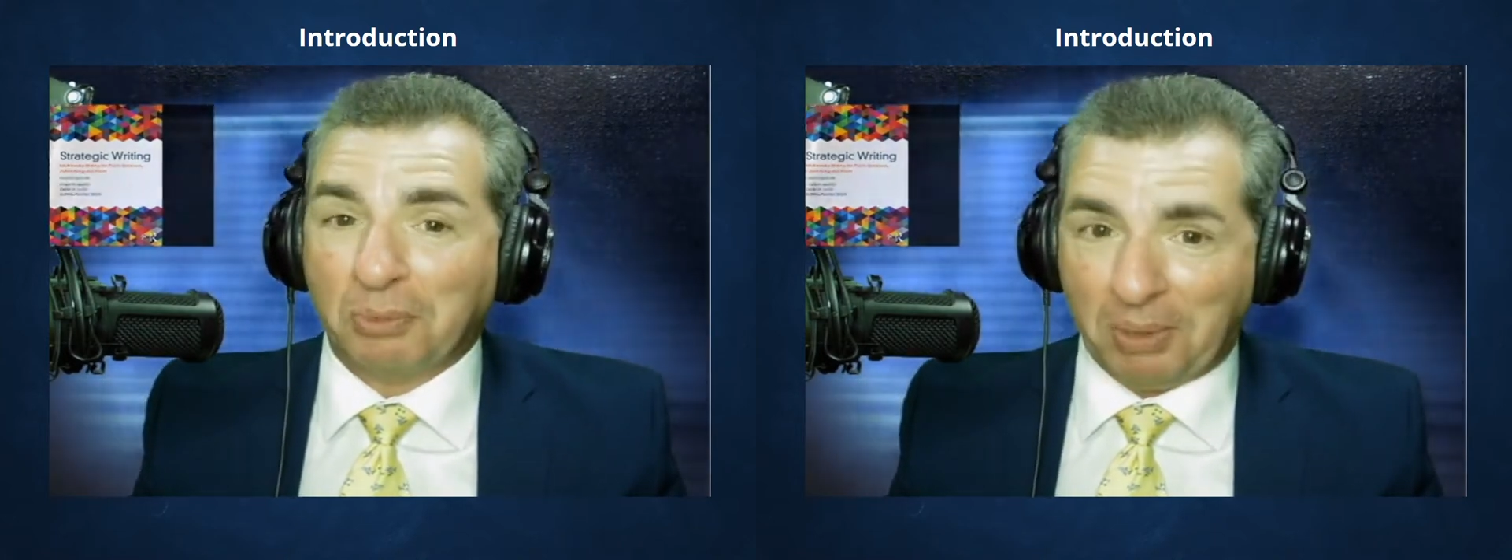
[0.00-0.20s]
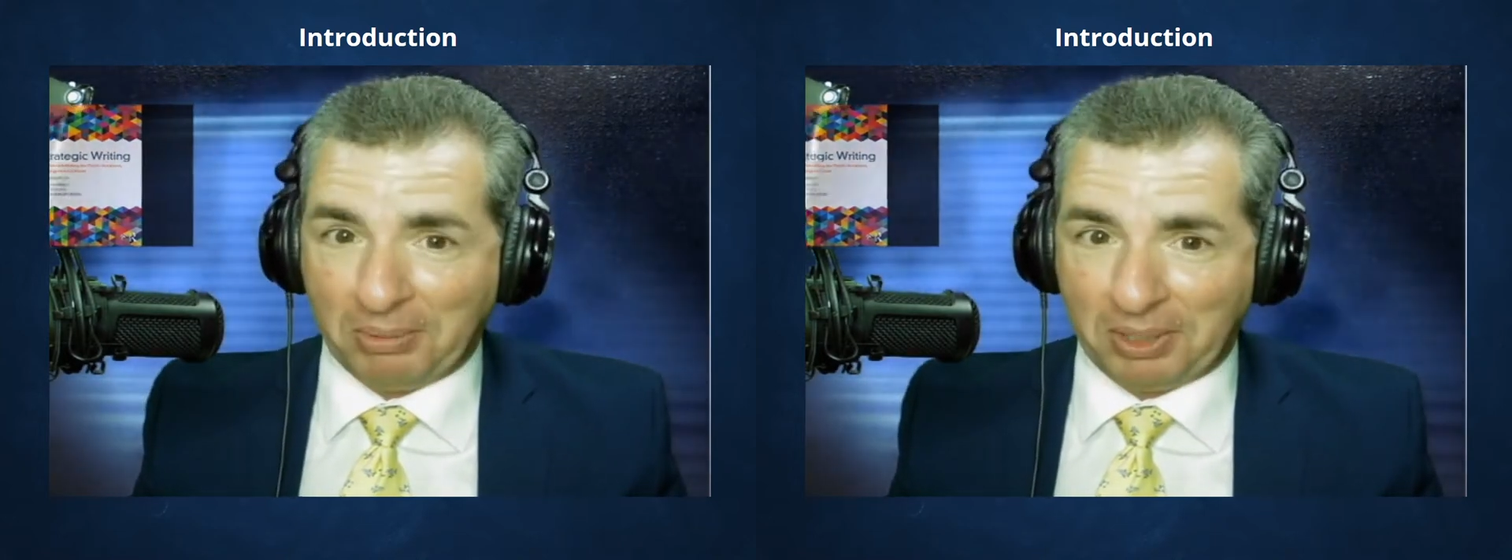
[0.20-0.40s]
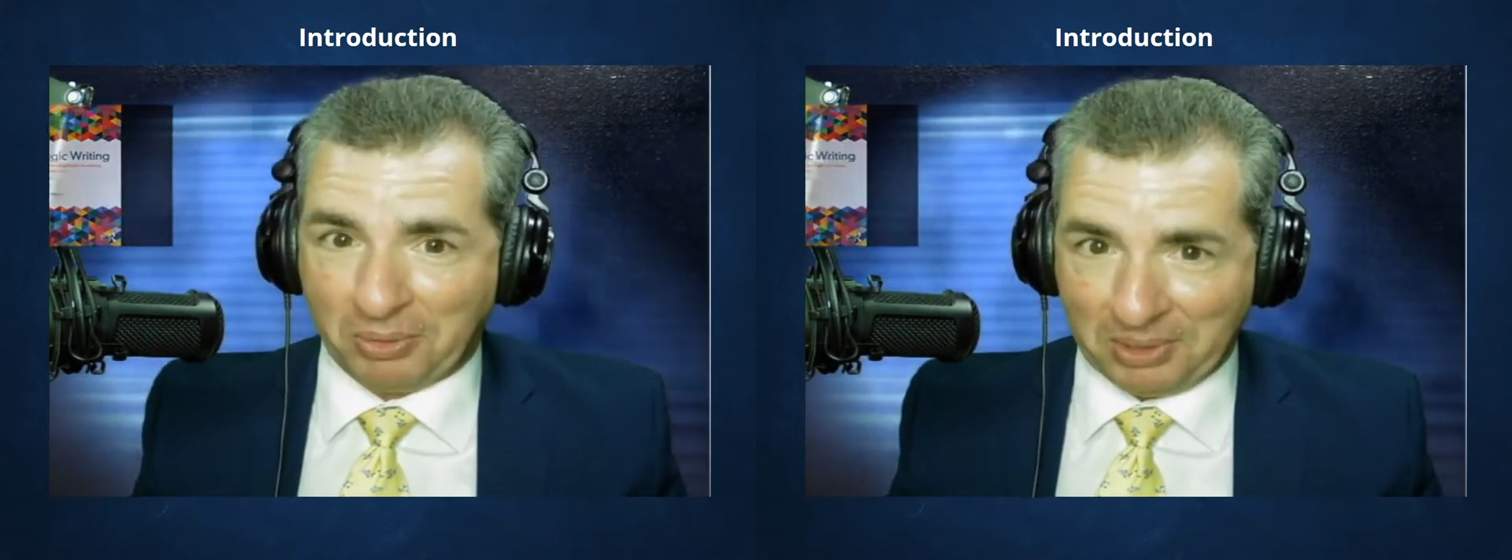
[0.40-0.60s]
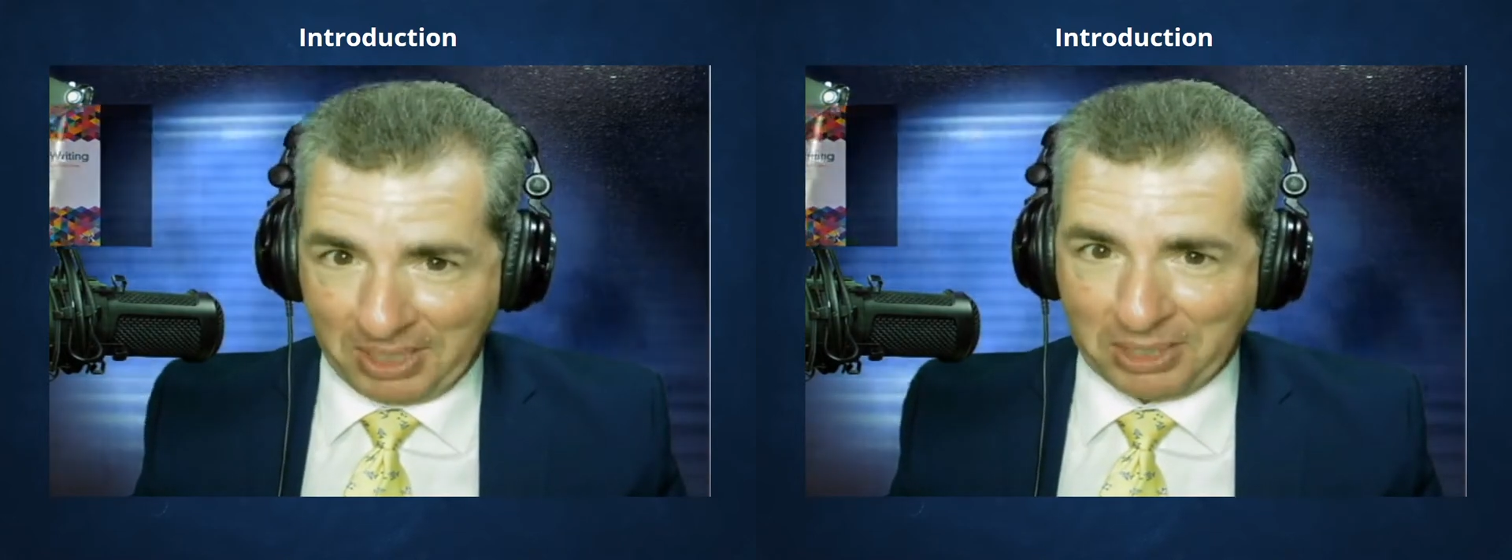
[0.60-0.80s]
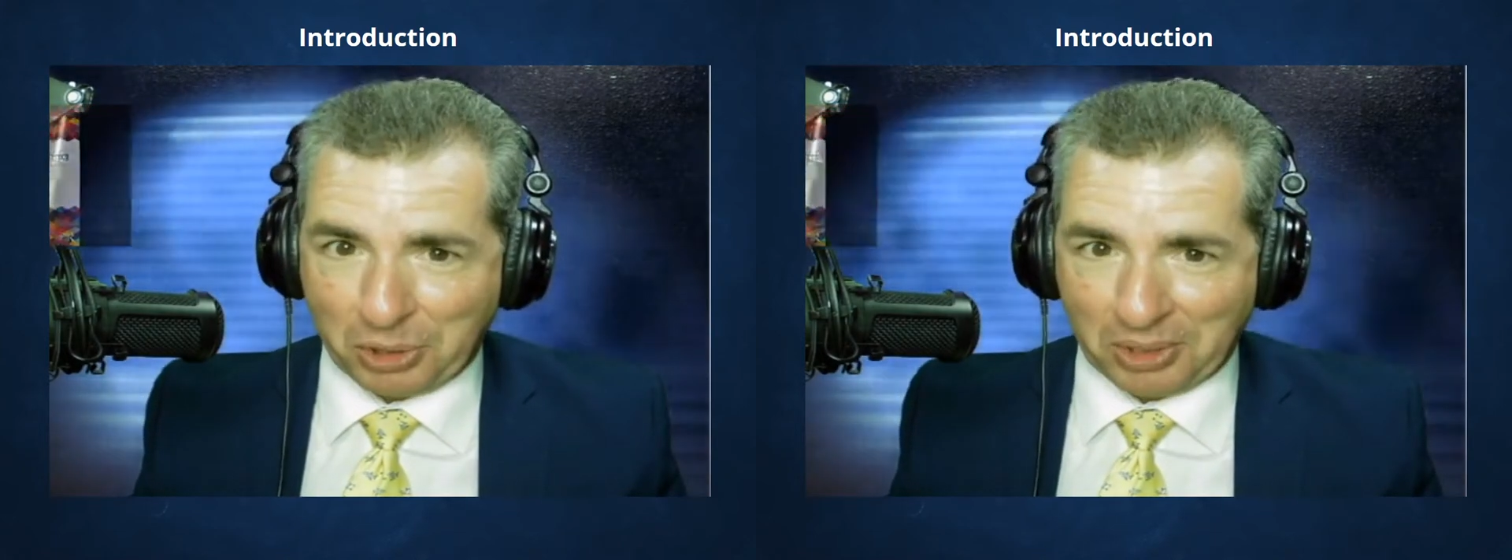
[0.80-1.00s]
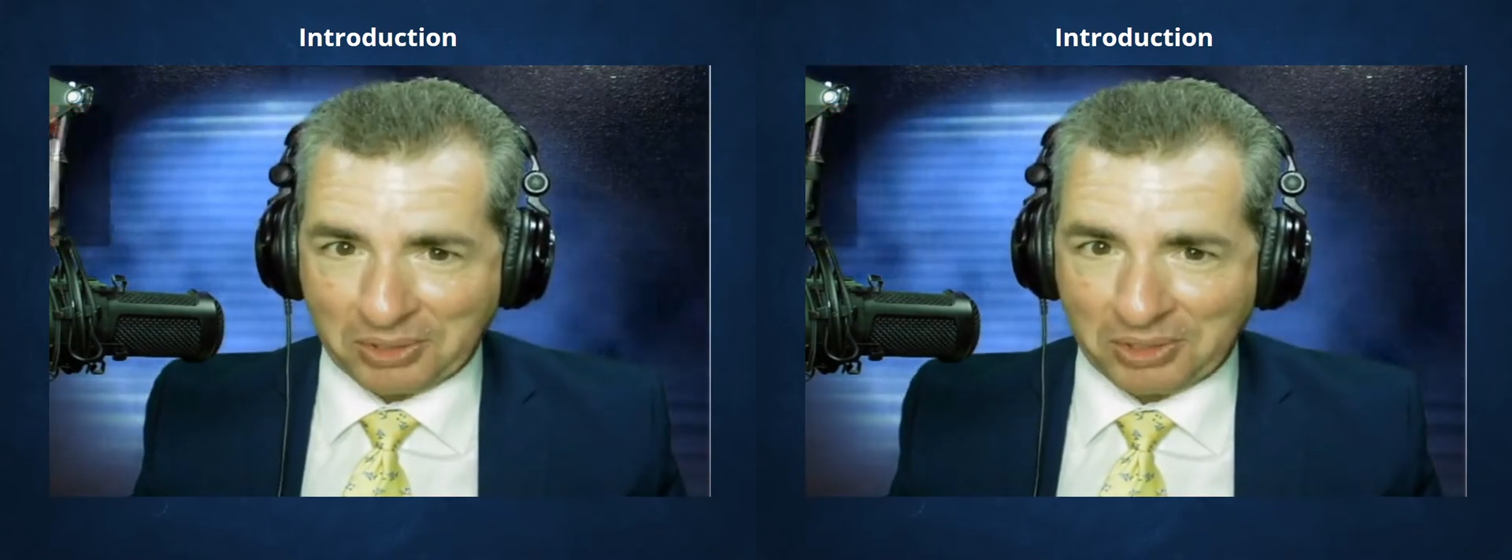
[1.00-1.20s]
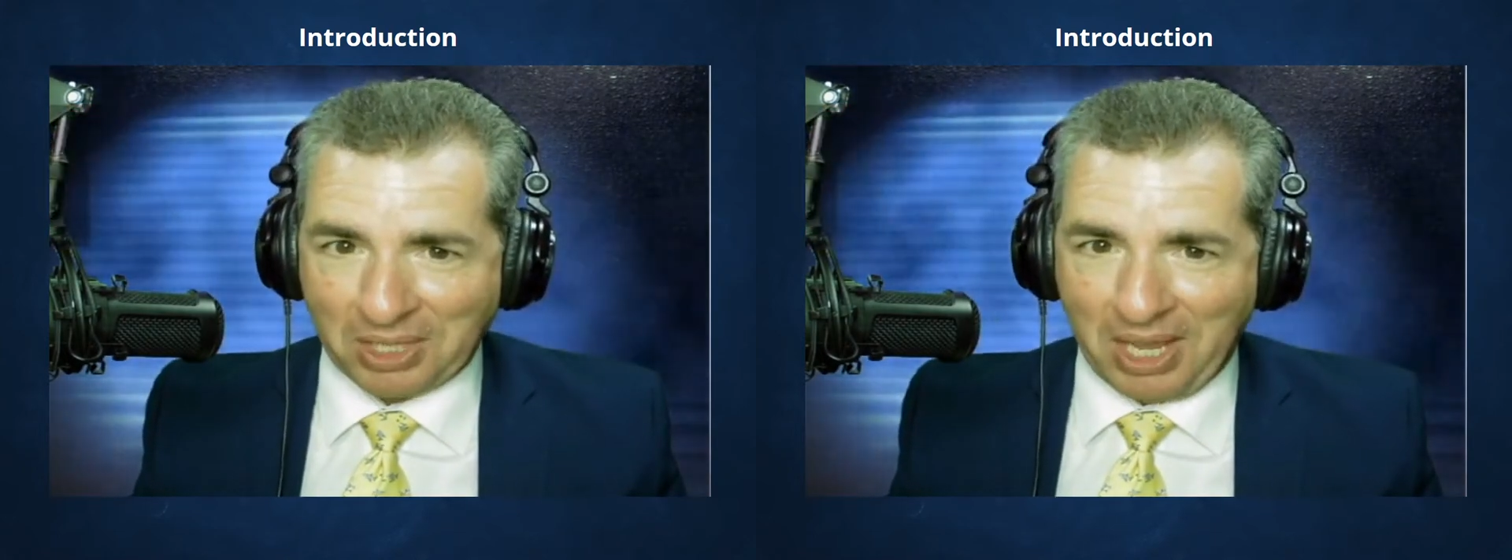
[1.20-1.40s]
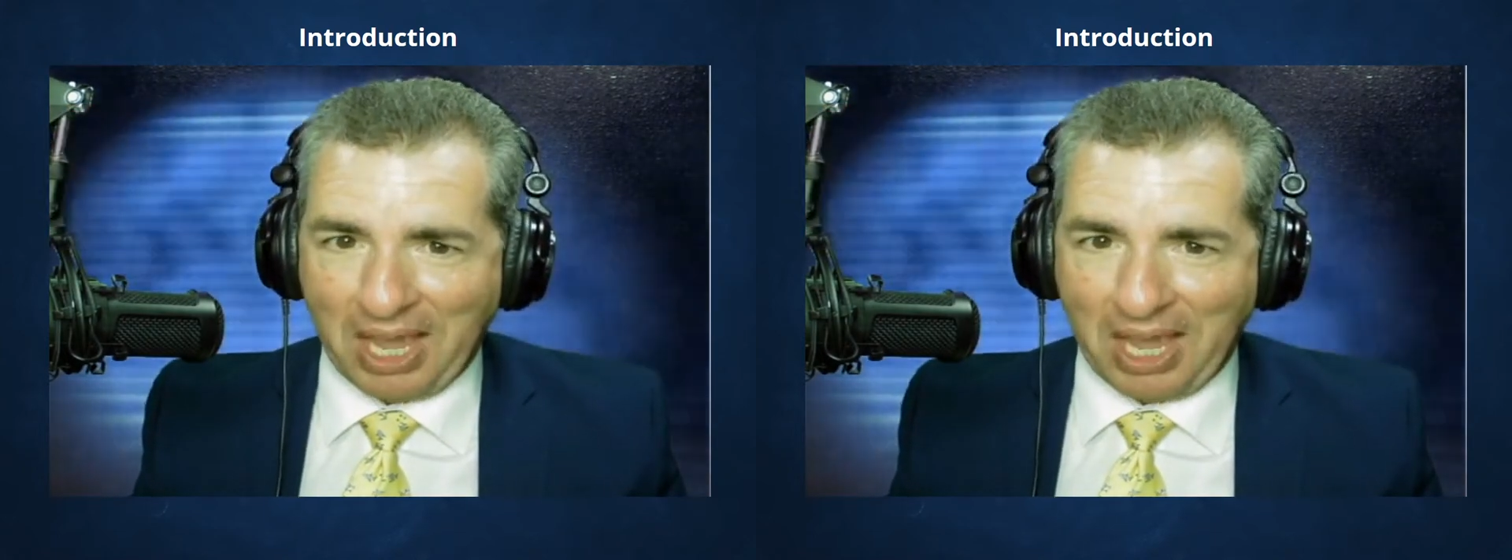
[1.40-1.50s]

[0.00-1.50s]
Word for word: public relations,